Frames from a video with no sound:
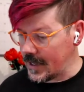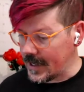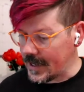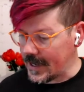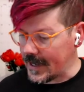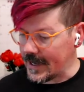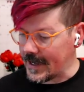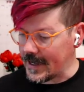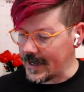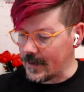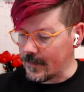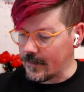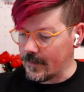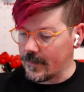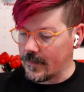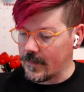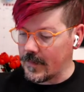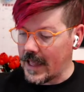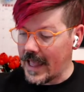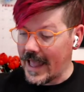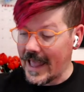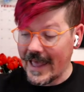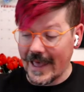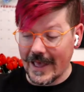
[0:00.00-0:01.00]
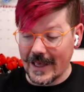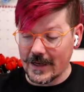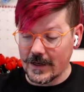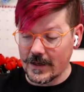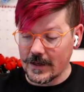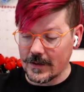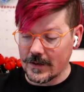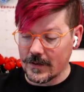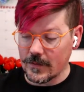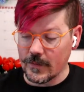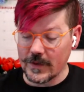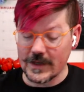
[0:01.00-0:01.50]
And
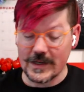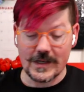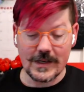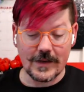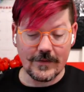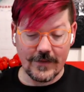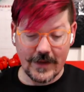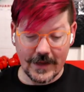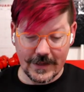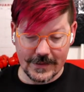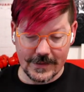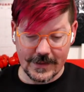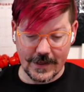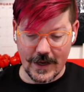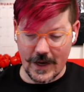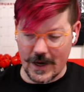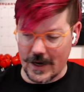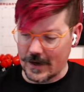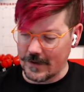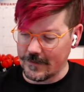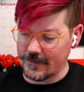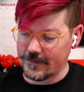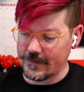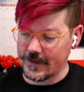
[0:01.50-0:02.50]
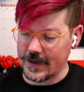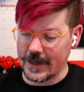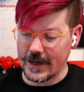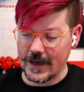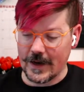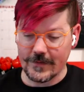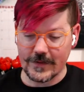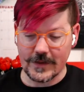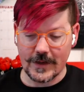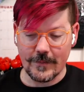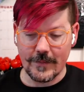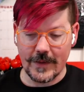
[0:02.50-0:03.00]
when she fakes the cough, it
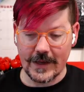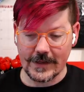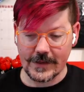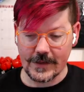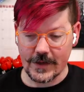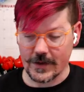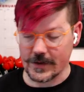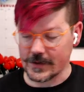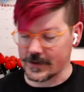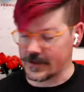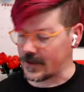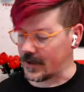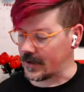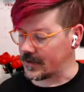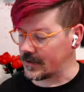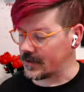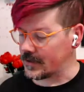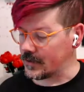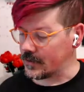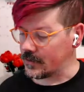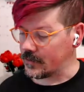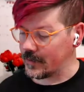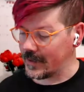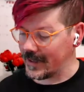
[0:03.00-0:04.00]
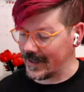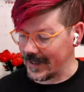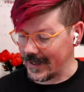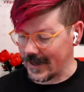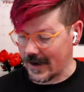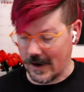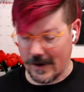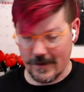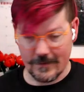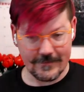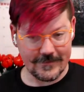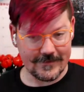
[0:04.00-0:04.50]
often makes her start to really
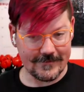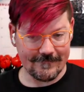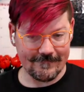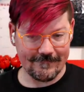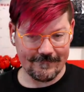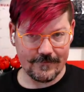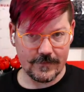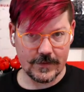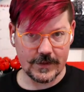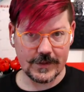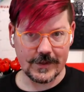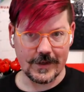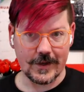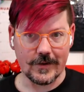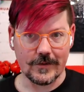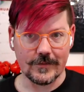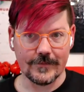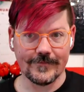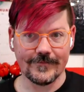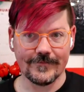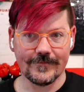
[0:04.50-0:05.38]
cough. So,